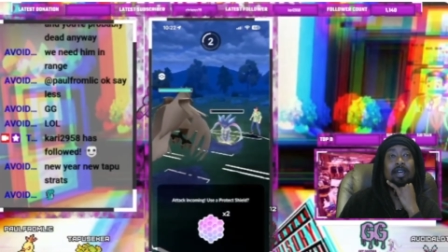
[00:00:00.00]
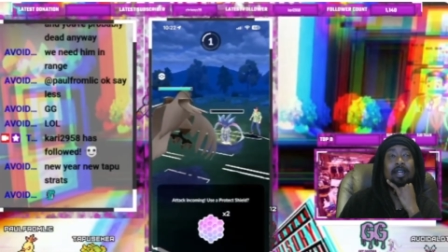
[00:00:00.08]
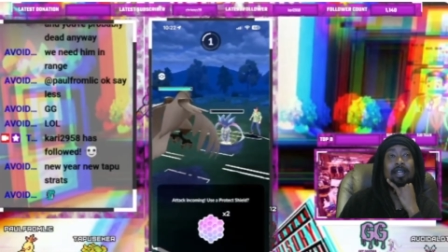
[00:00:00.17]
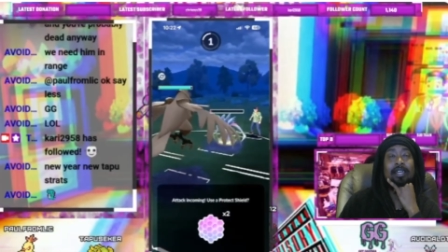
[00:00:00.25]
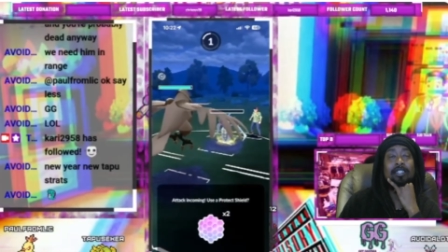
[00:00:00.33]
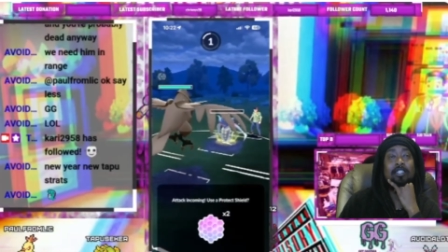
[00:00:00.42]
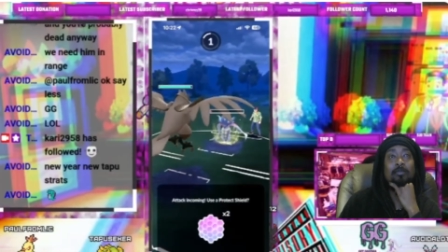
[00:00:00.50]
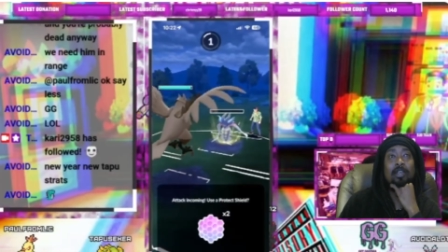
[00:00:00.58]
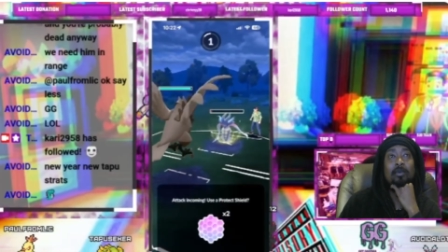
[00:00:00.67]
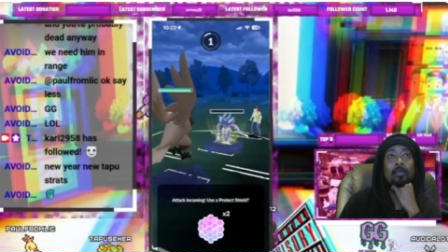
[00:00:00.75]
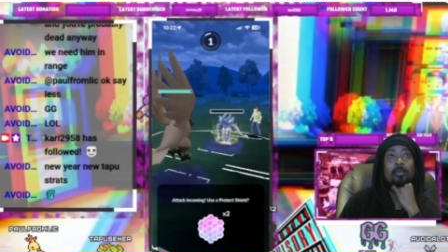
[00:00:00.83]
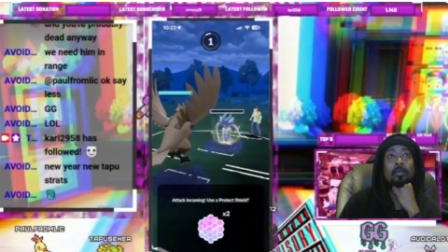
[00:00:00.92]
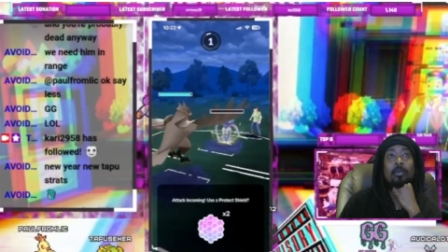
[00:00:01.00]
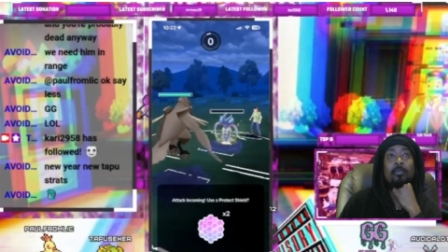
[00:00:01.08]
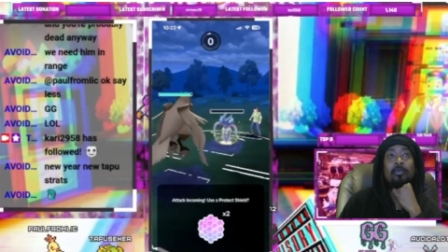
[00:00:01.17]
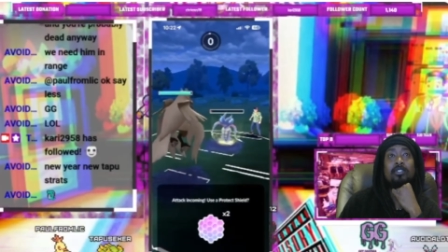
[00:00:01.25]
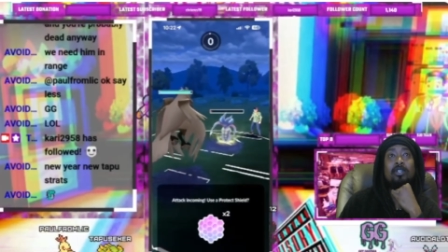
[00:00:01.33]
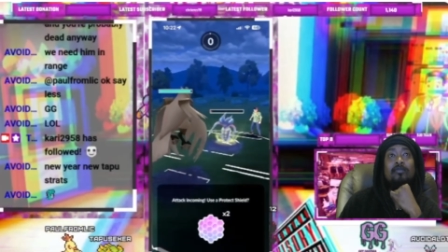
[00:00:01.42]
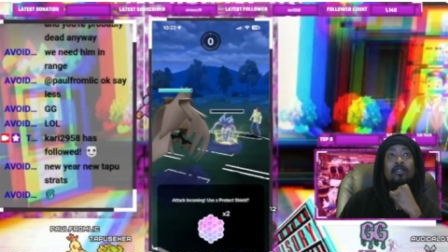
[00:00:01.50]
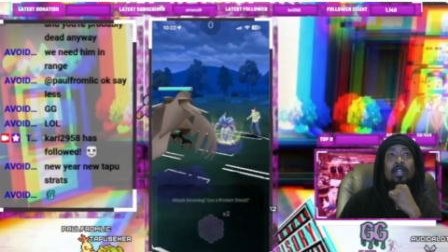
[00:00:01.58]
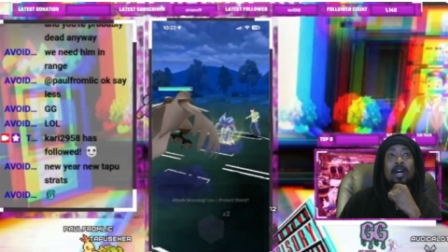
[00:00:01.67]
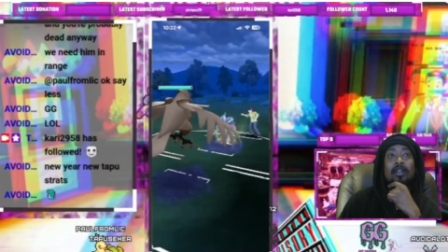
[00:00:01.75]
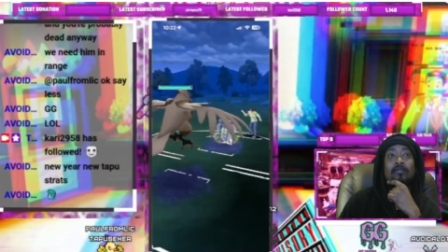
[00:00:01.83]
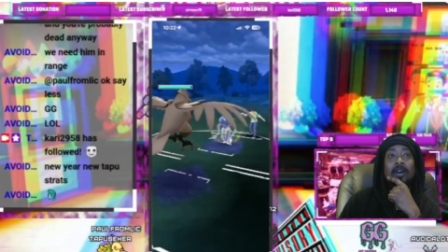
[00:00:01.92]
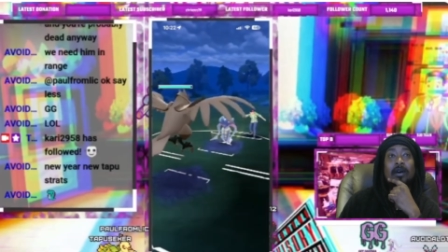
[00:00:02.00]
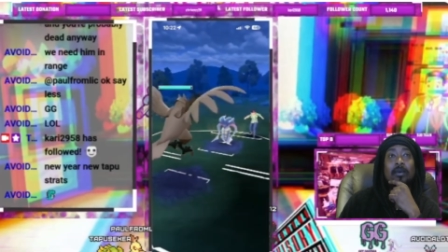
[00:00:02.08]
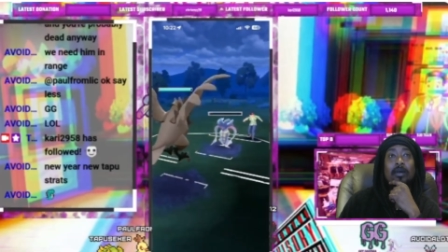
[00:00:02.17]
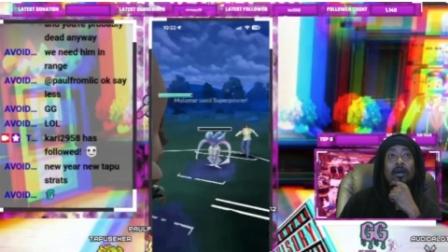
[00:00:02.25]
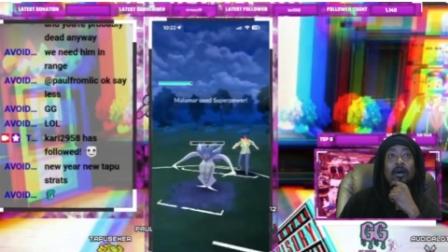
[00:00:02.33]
And I like this play. We preserve a lot of our